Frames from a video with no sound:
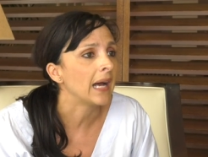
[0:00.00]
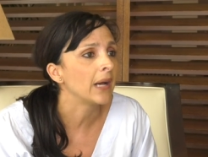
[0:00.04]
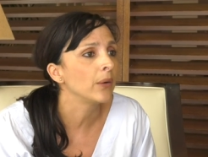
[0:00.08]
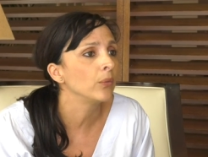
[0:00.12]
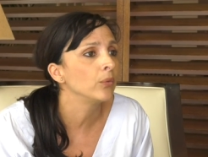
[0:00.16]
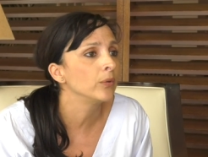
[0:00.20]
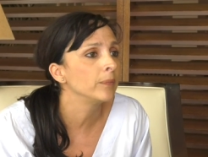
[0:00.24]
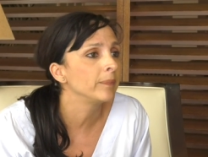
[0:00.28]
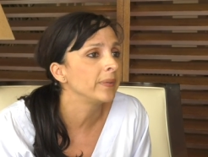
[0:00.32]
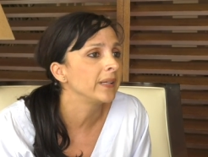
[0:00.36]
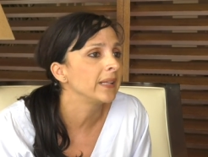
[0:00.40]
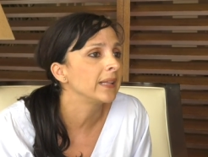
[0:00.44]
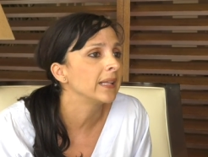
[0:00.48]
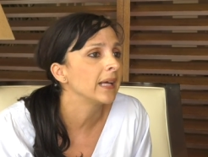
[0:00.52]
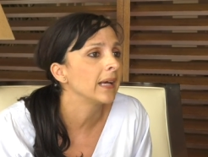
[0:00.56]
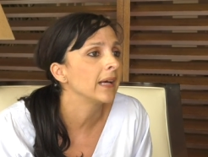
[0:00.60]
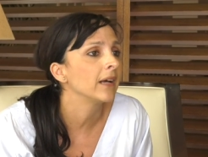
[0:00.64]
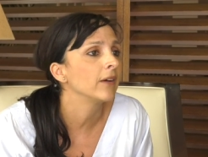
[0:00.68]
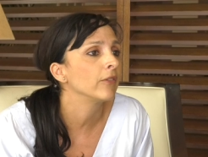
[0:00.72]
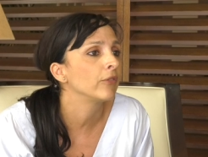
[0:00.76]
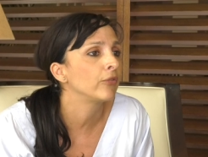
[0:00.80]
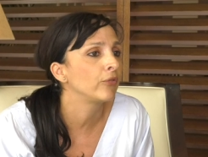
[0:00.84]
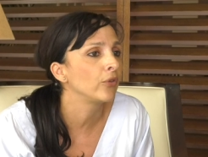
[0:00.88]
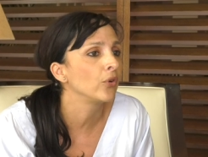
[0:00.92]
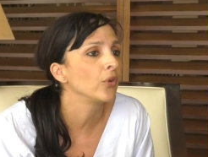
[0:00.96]
I will be
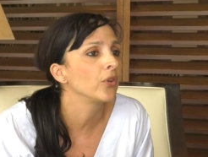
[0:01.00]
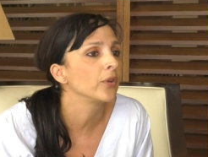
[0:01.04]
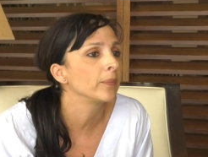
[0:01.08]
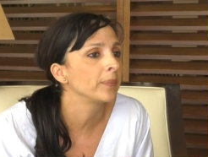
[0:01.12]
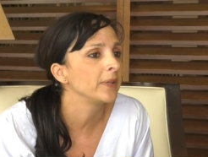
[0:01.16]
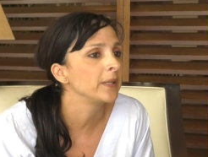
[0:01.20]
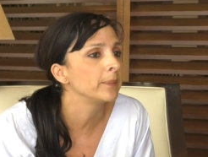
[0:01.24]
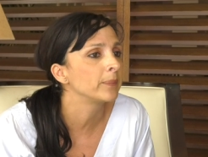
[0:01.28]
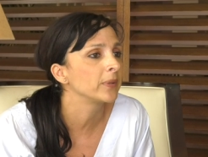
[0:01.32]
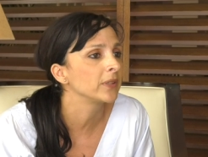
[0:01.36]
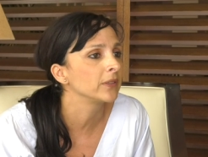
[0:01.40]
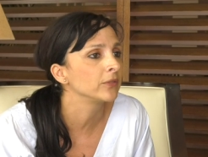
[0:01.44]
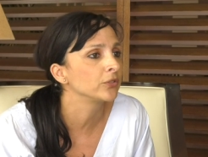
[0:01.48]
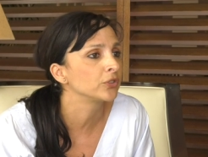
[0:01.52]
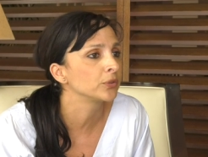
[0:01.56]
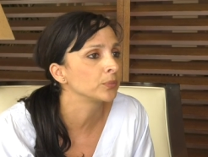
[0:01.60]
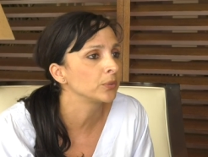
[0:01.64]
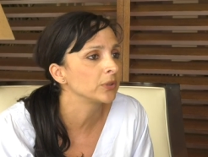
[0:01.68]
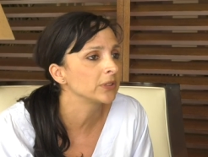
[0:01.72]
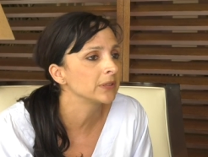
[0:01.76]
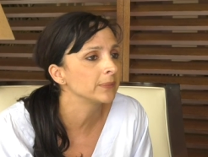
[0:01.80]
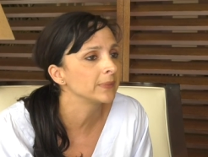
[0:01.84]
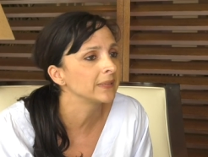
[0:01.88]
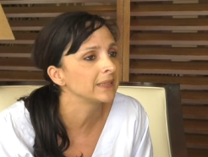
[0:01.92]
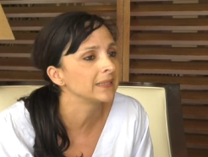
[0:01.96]
there for the people of
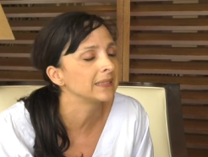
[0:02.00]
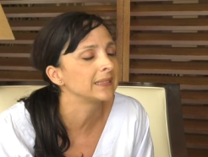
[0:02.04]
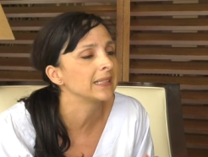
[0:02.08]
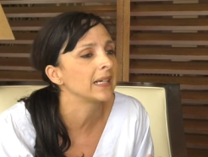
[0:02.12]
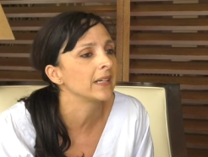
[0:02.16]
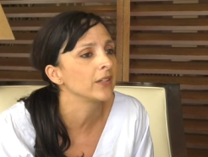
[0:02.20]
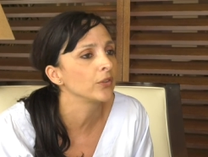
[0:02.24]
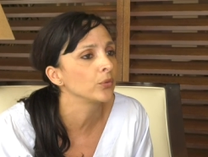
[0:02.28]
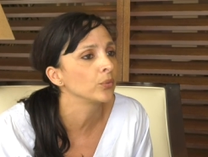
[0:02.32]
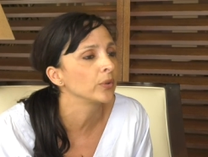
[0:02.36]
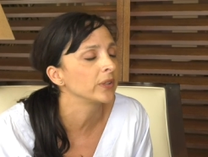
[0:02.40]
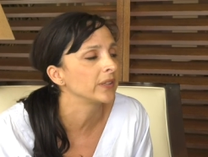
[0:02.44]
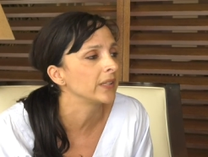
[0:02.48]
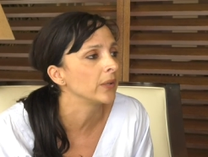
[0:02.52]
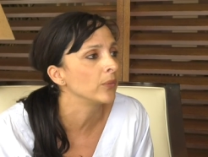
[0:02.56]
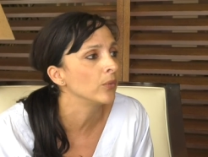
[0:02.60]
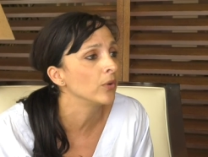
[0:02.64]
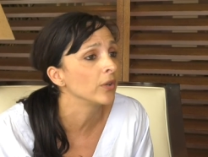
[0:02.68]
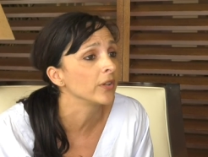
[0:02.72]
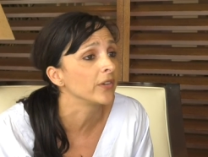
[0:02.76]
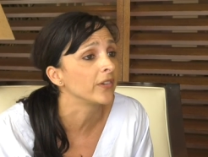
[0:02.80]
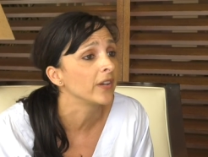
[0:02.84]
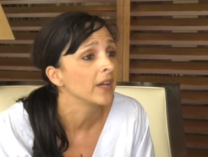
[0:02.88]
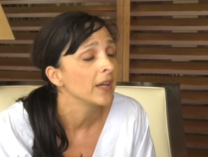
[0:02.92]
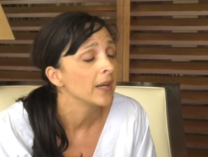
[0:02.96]
Gibraltar because that is what they
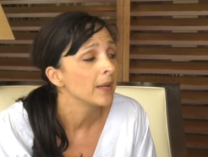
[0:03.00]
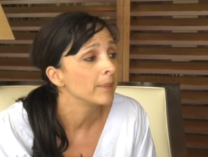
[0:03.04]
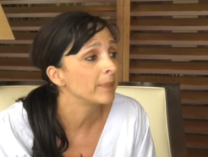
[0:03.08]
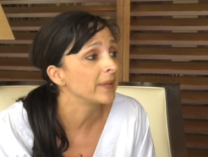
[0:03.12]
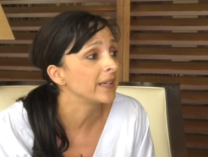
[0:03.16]
want.